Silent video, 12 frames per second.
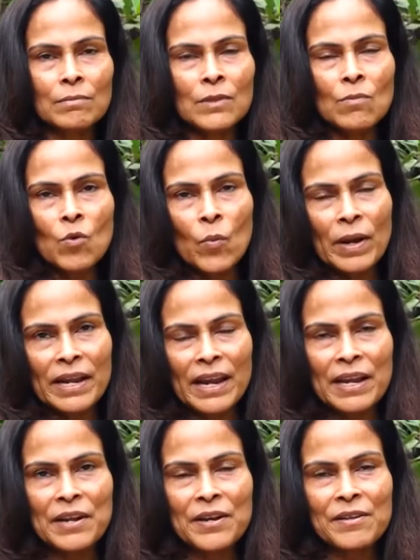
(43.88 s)
the moment I
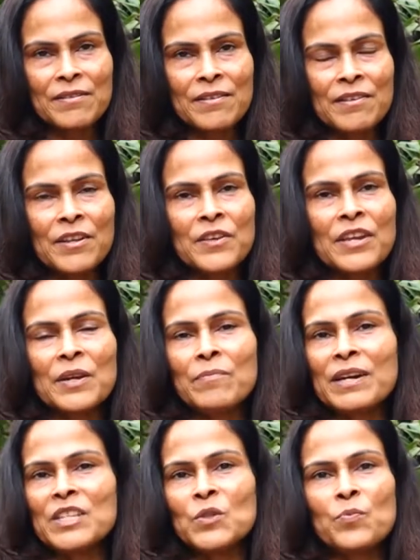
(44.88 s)
entered near the gate,
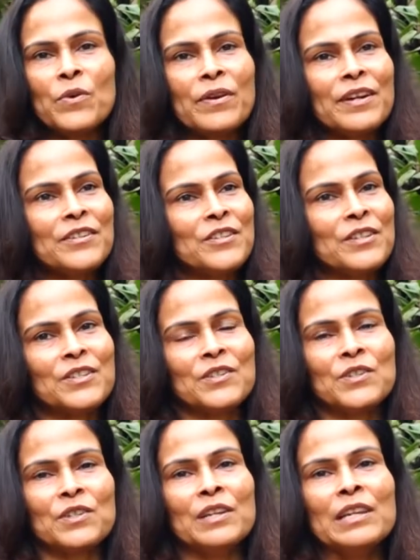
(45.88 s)
my spirit
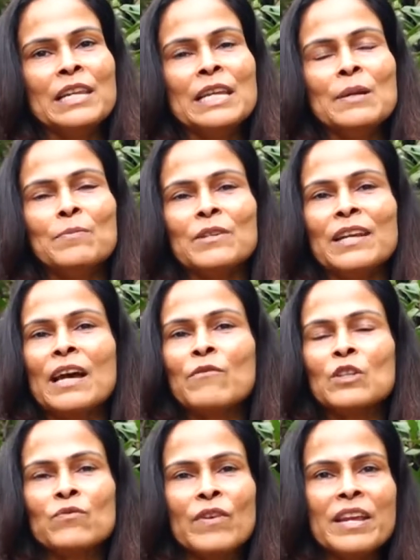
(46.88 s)
just leaped. And I
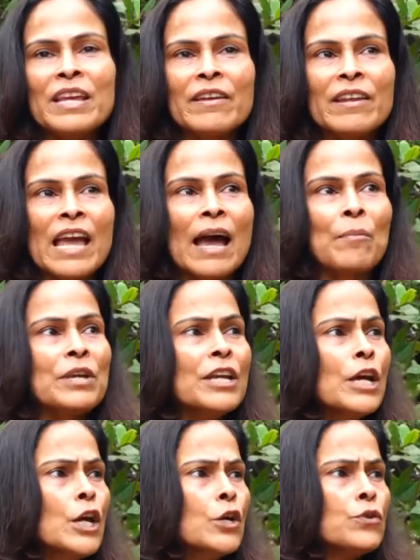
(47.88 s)
was very, very happy
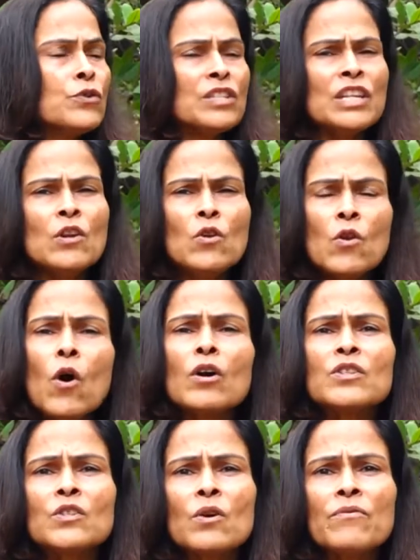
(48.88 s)
to see
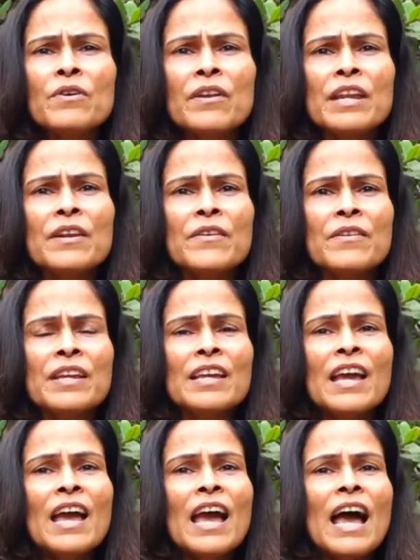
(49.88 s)
lots of greenery.
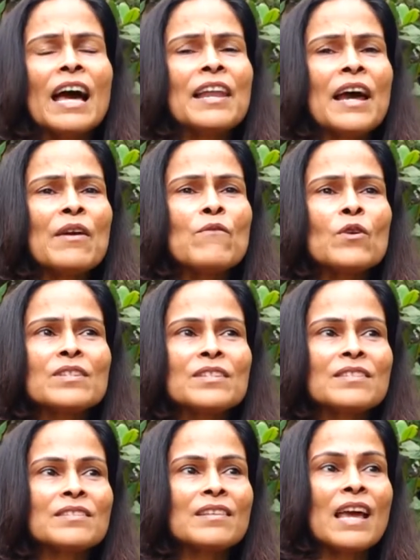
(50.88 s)
And I
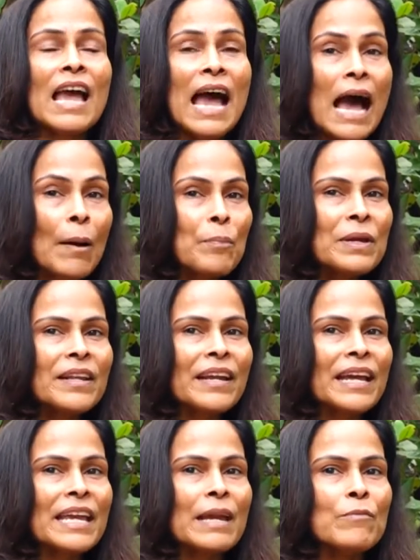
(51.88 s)
was happy that
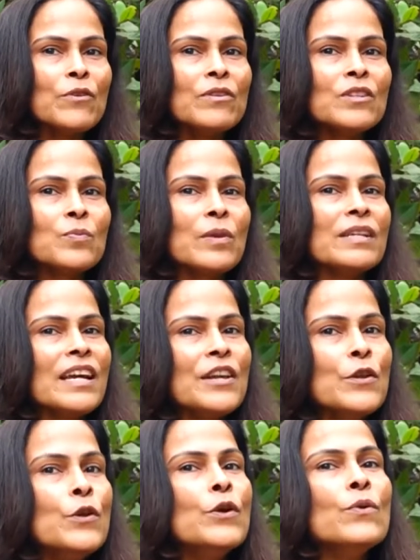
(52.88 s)
I came to this place. I
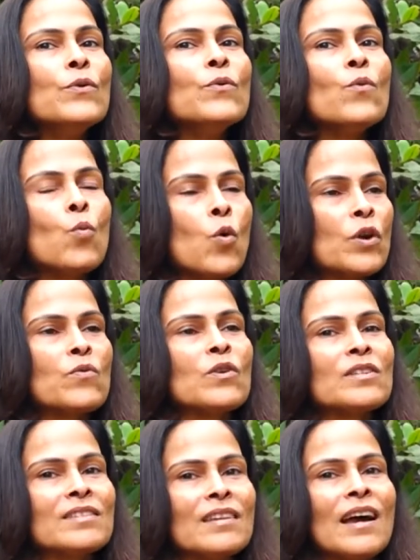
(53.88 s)
knew what
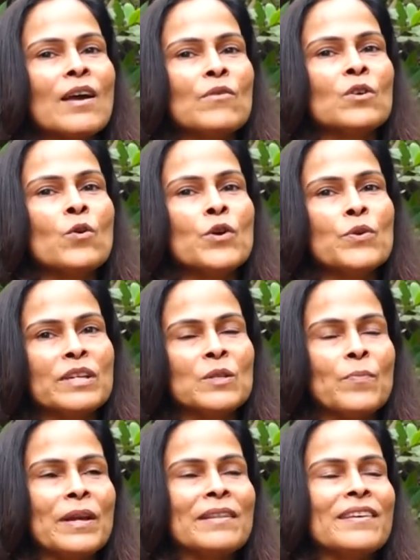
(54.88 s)
was I was going to
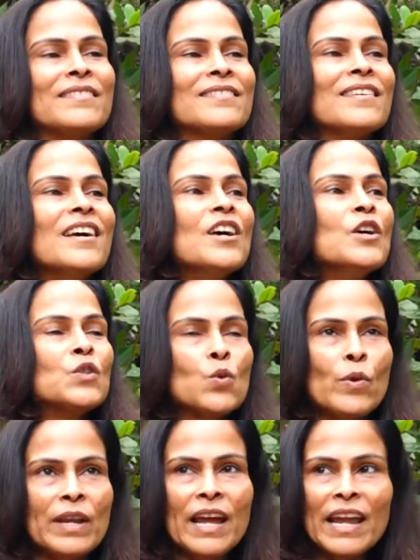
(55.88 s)
expect this.
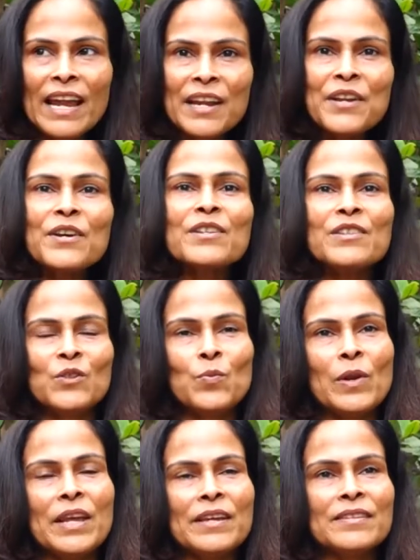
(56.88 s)
So when I entered this
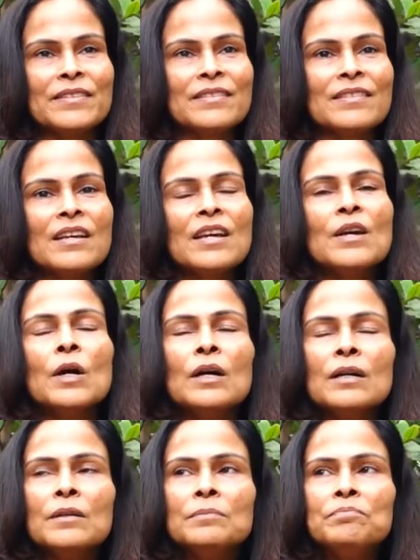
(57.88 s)
place,
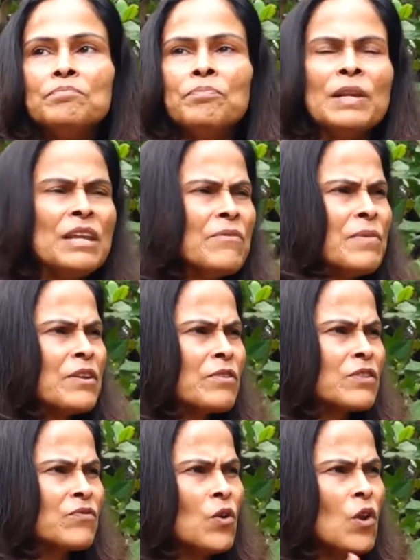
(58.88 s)
believe me, it
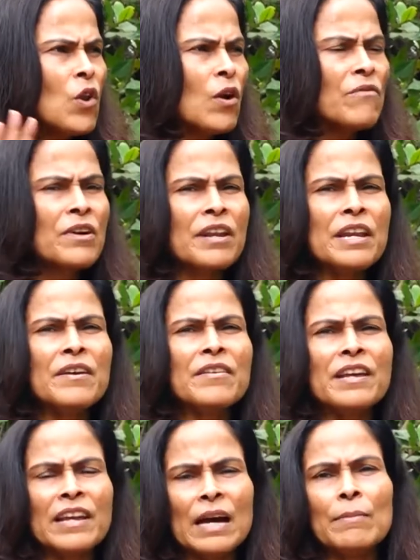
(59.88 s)
was full of
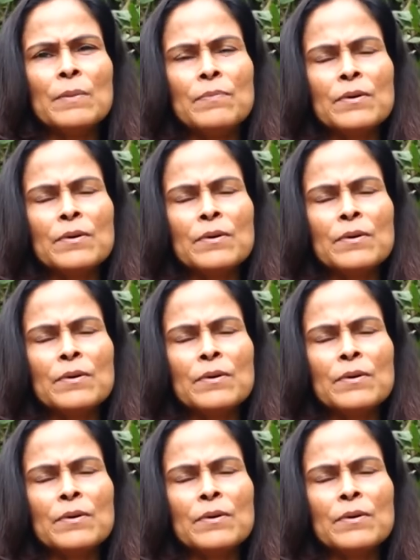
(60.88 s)
greenery. And I'm a